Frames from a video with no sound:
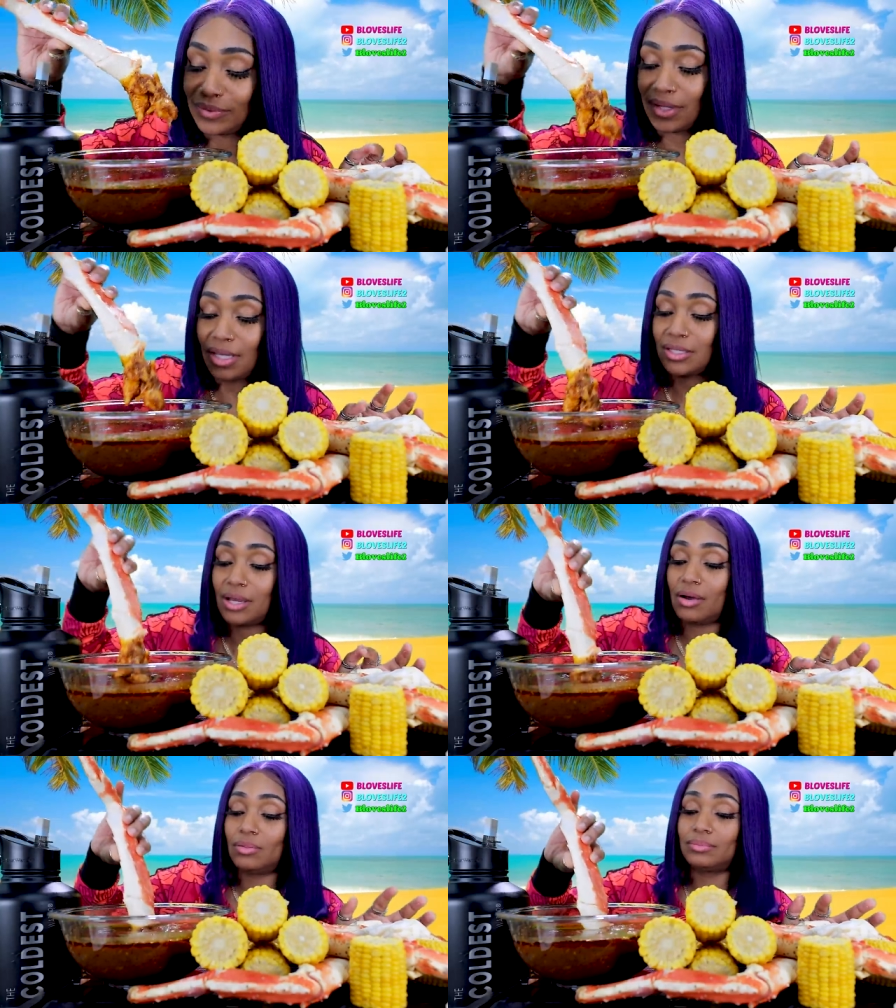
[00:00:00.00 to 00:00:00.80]
There you
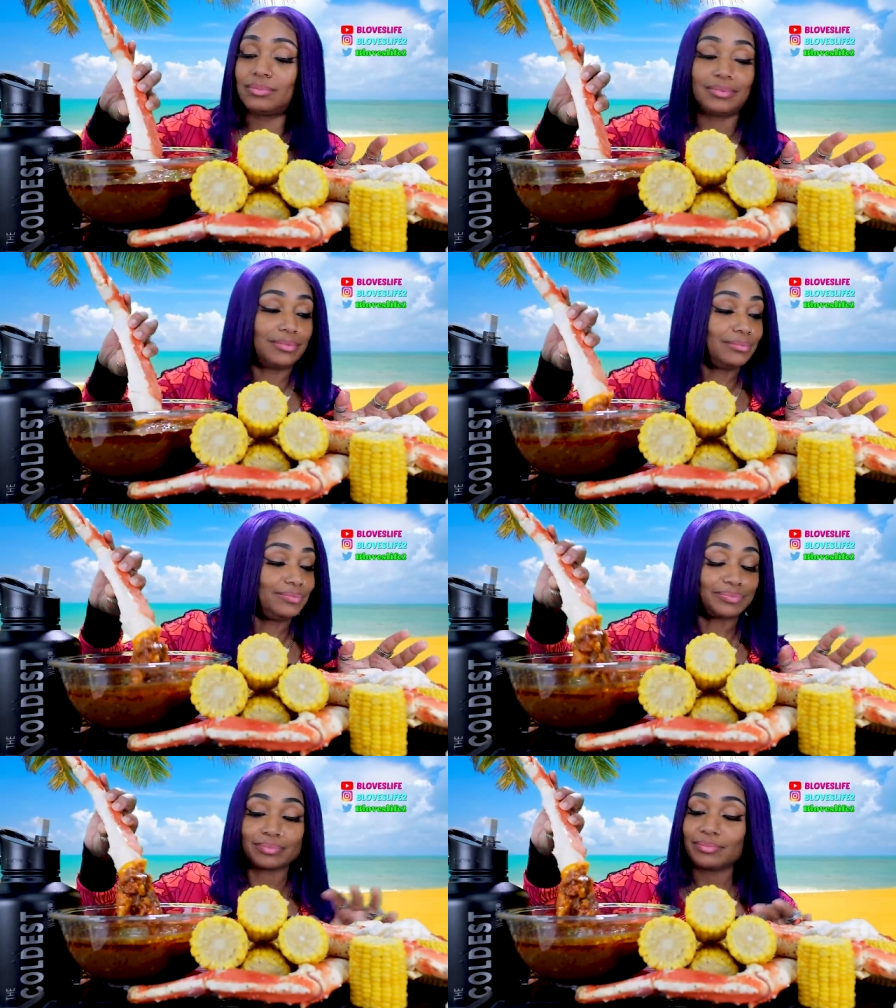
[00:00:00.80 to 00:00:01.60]
go.
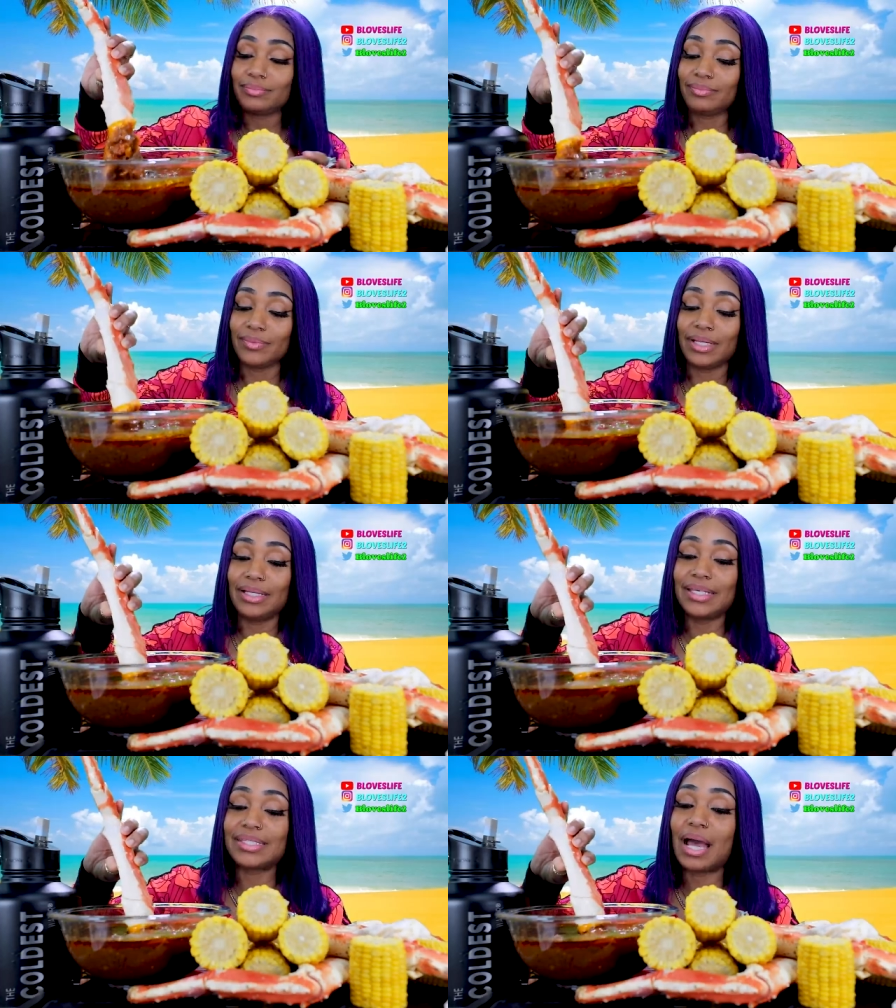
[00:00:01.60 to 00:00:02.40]
At
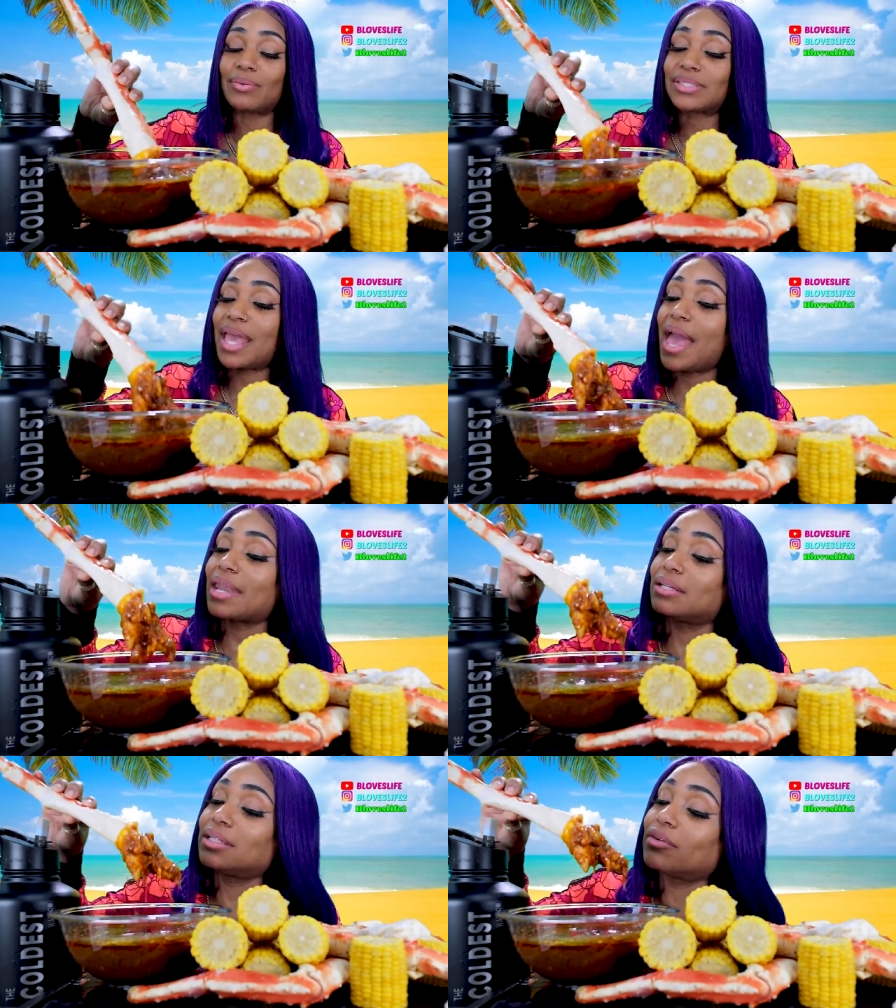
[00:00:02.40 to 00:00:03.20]
least that was
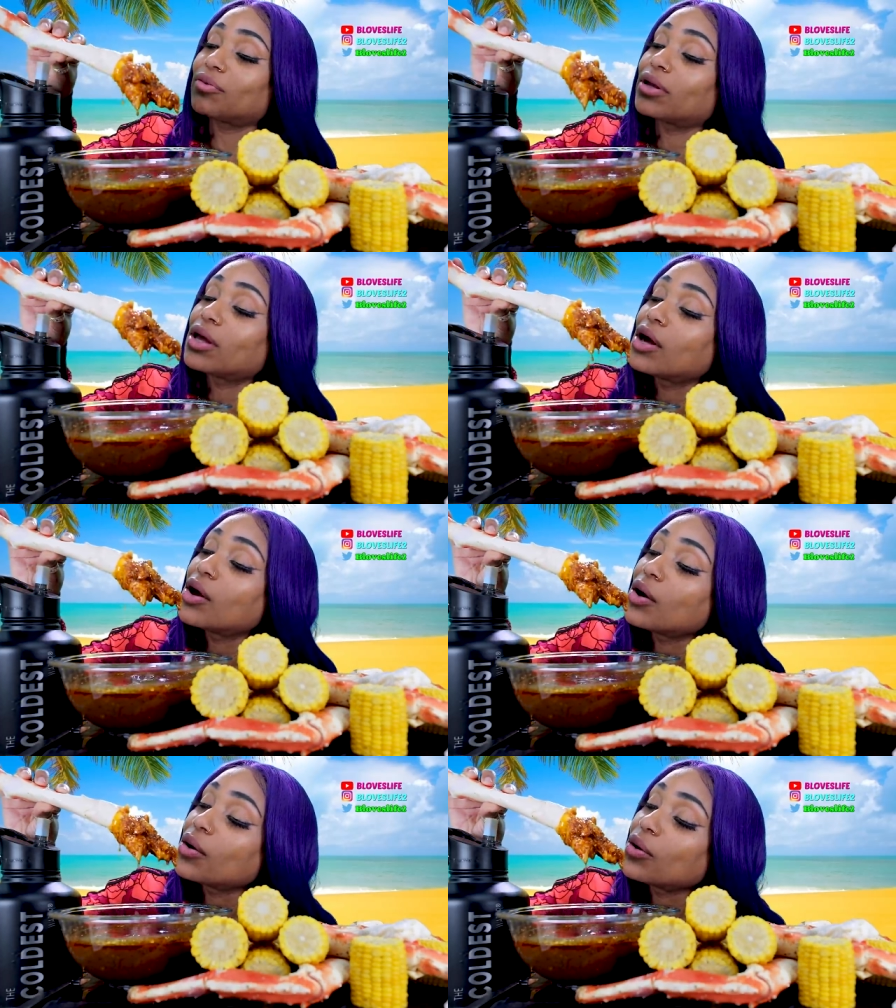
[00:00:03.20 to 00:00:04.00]
kind of different.
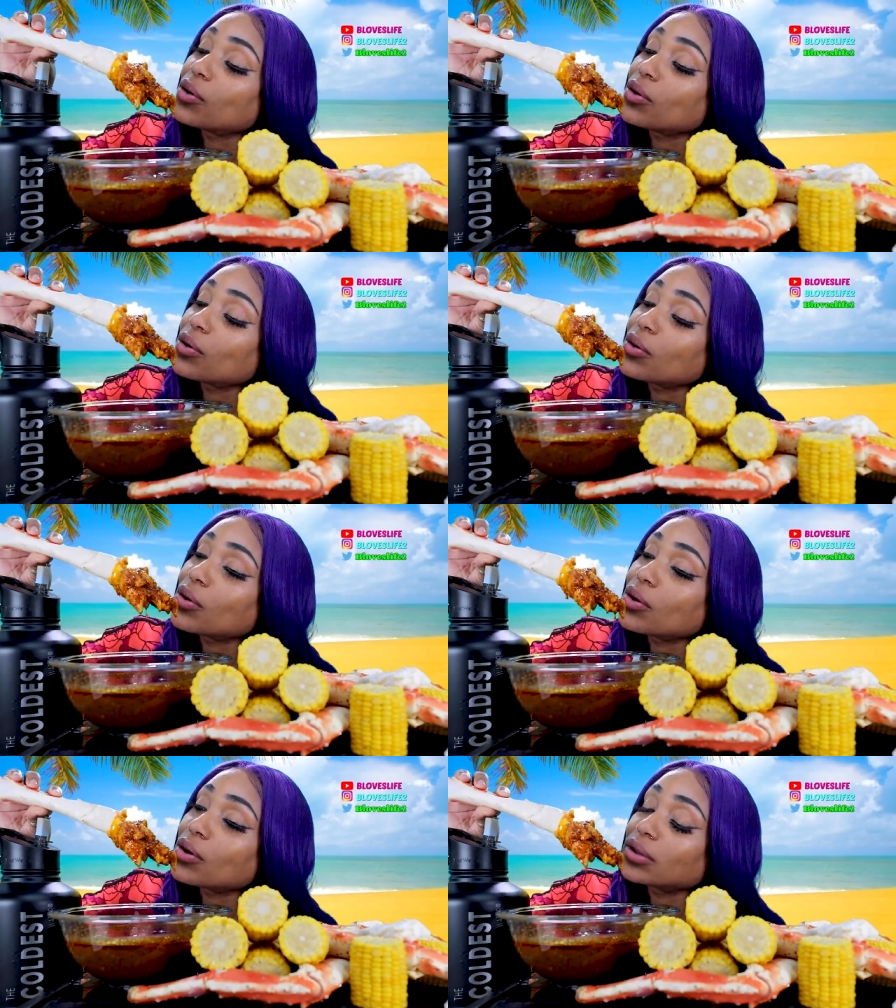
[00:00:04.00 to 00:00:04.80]

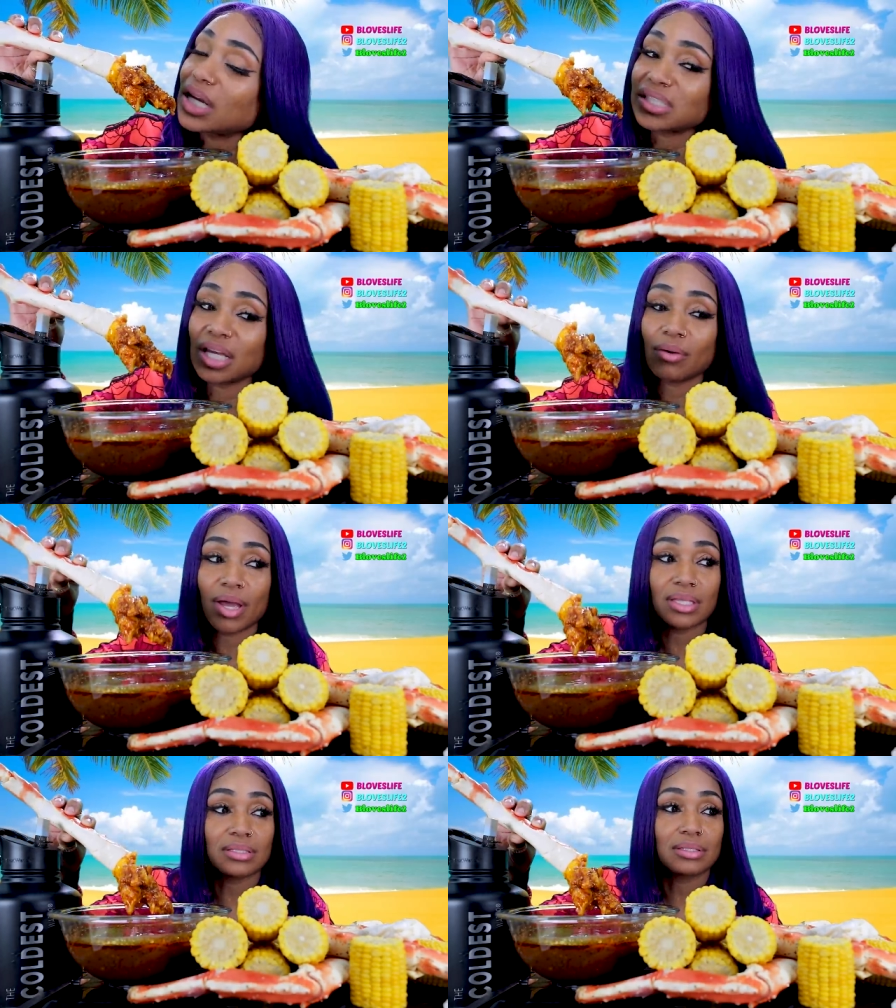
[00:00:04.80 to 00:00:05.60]
Did I say
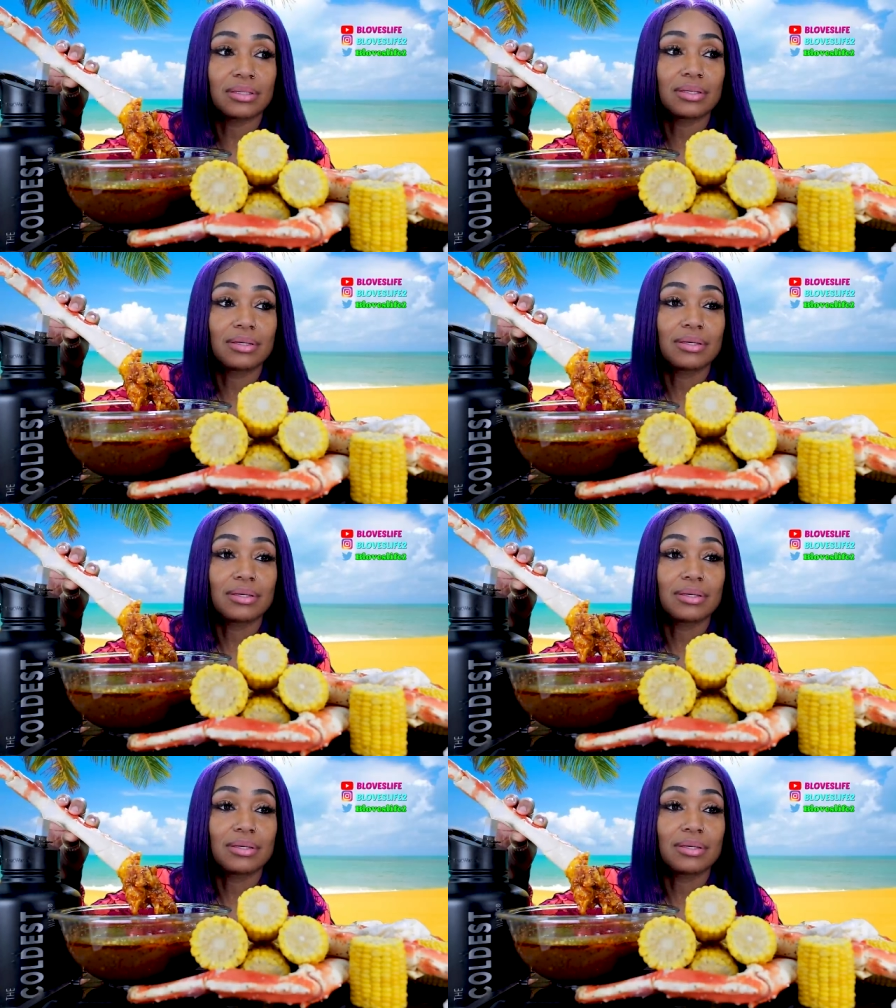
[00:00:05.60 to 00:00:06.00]
grace?